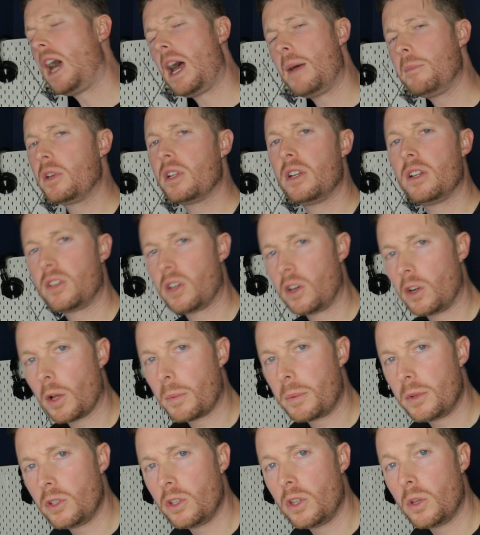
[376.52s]
I'm going to turn
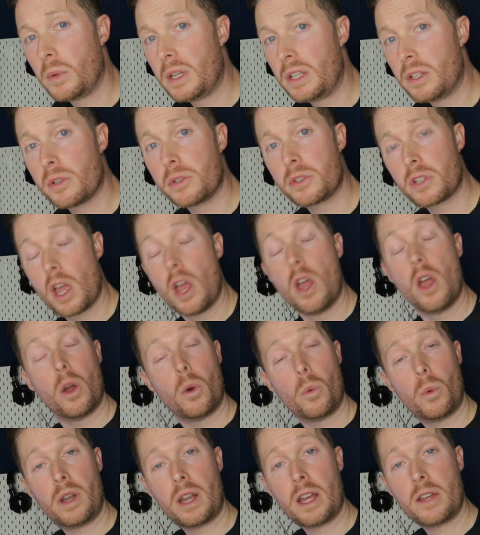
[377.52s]
up and do the windows
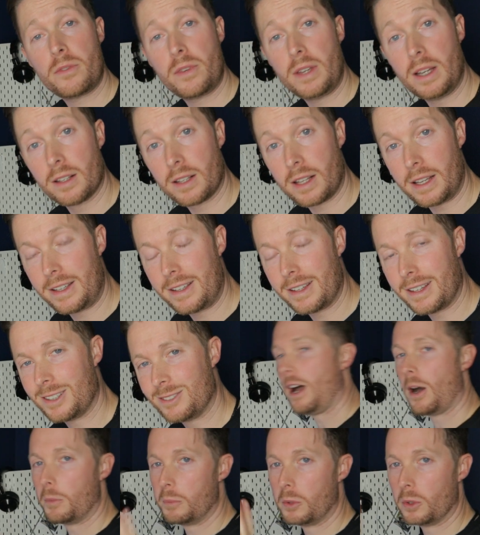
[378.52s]
when I feel like it.
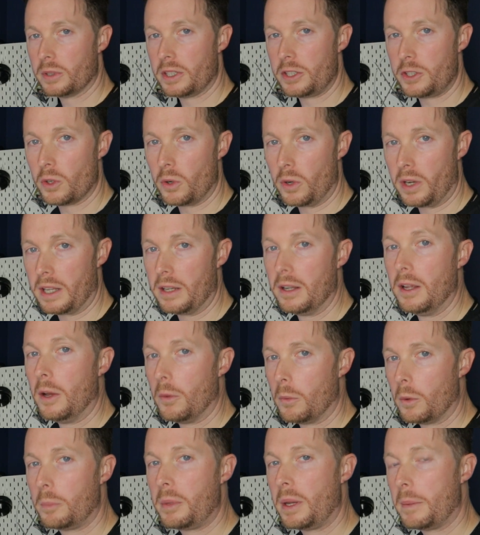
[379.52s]
I'm only joking.
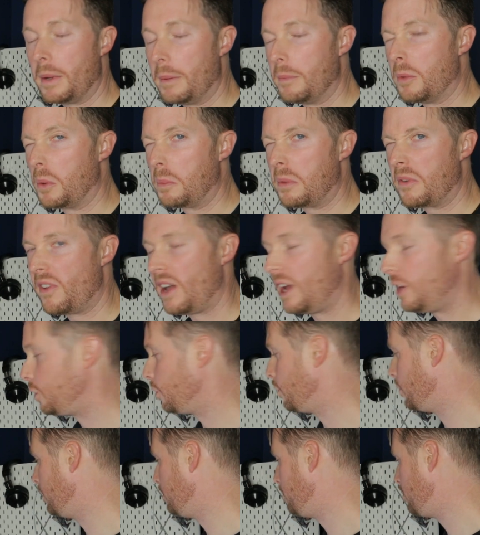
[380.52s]
We'll be a bit more
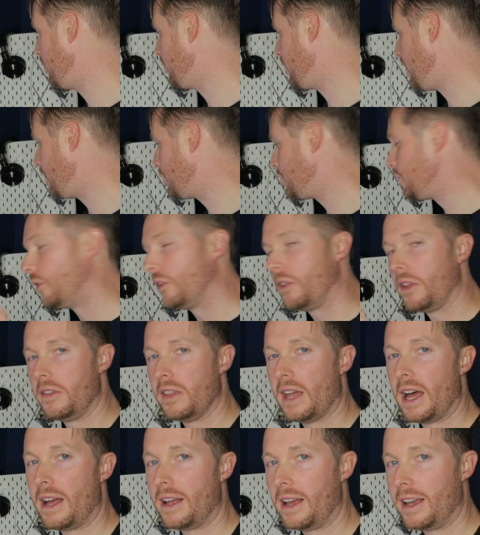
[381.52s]
professional than
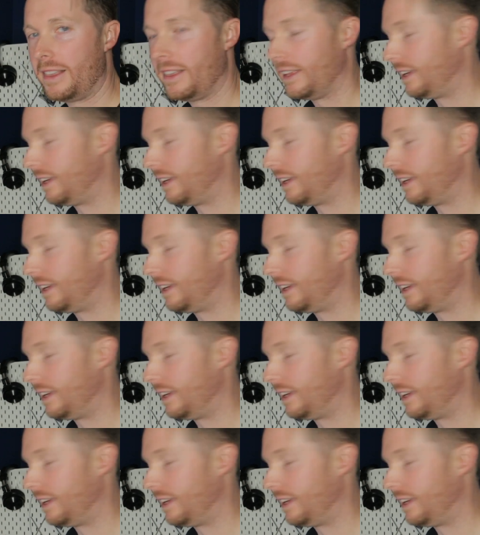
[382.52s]
that, I